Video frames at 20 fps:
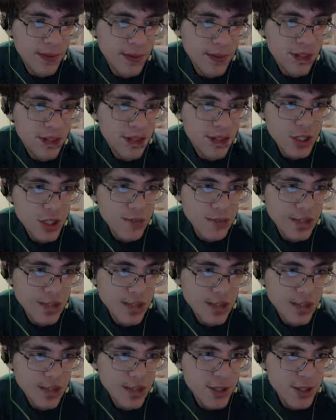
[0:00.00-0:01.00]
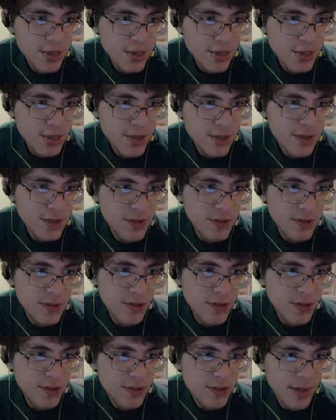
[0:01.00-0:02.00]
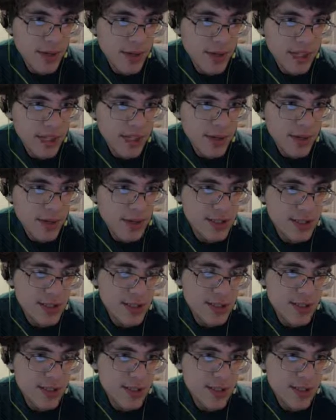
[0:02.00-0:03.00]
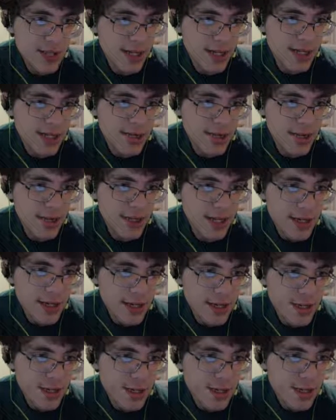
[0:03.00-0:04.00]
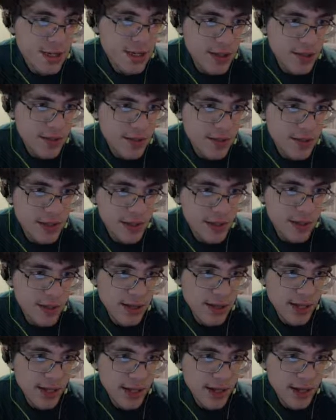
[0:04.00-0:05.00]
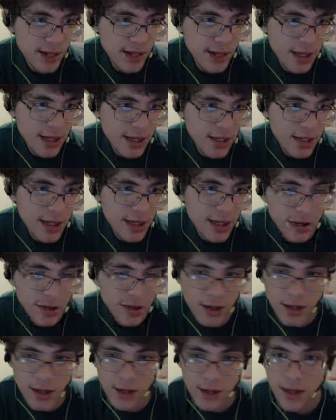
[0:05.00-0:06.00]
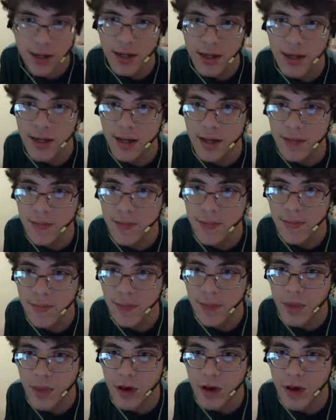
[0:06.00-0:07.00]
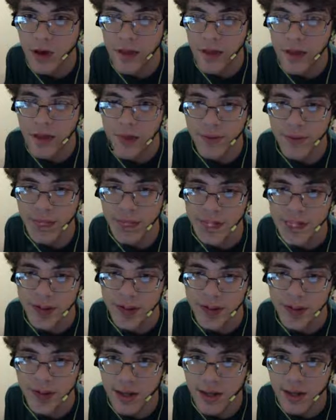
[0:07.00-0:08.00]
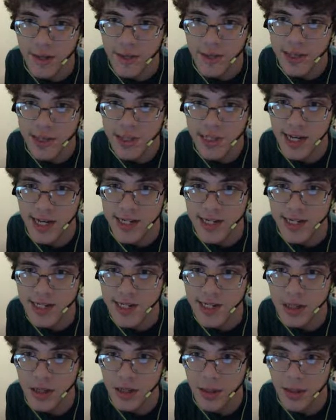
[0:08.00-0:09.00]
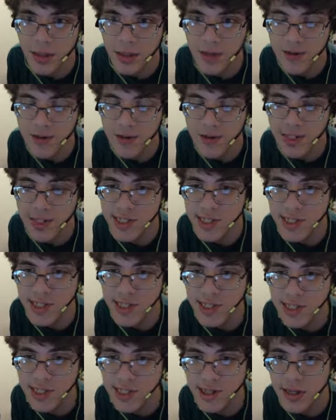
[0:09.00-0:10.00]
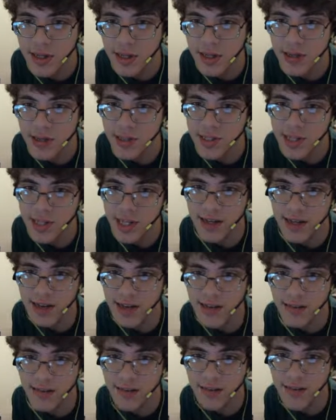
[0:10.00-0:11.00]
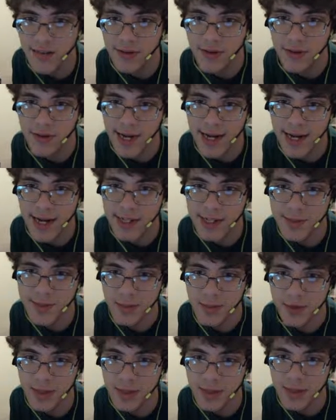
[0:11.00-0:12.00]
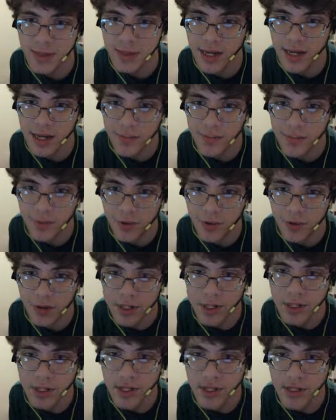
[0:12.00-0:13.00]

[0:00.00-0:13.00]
shape selection, move tool, rectangle selection, lasso selection, dithering, latent, and color. On the right side, you got the resize, the preferences, save, export, and import,